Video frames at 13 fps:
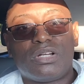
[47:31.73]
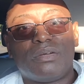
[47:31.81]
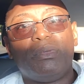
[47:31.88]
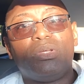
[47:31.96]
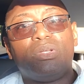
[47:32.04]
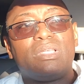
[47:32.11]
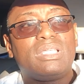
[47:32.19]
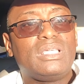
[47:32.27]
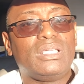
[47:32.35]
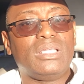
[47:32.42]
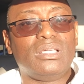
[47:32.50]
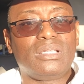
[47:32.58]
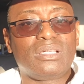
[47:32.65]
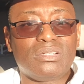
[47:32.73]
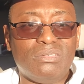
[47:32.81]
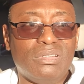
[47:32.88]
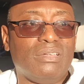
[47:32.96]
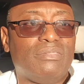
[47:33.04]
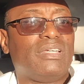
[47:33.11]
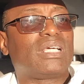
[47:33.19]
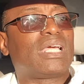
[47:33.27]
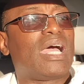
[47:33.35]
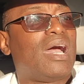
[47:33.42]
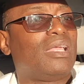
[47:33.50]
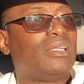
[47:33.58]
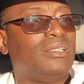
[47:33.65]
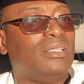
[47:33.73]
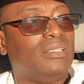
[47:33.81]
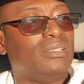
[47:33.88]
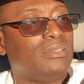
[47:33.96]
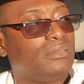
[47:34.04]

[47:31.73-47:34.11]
community. You live in a colony.